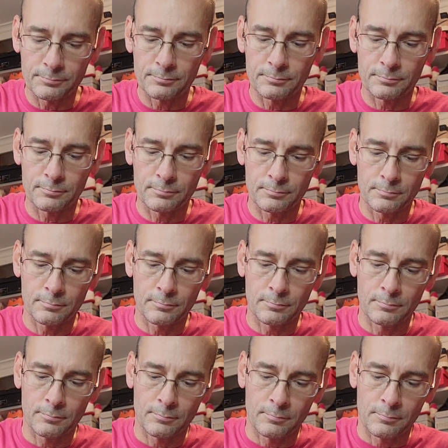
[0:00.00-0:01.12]

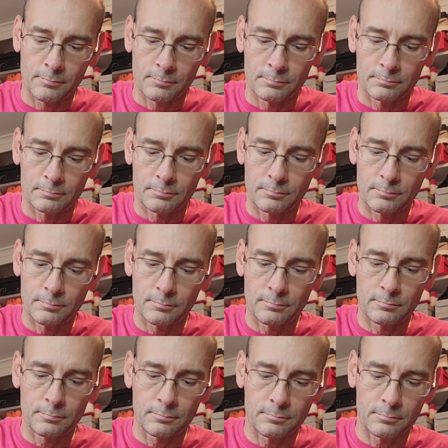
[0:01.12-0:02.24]

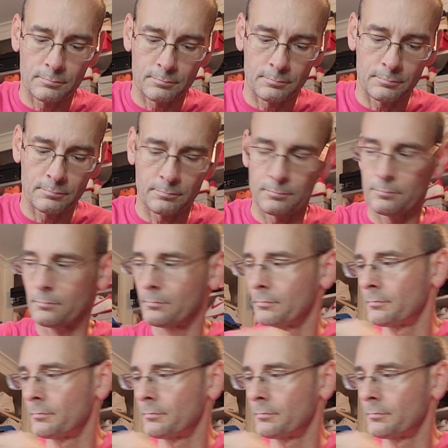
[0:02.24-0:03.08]
(silence)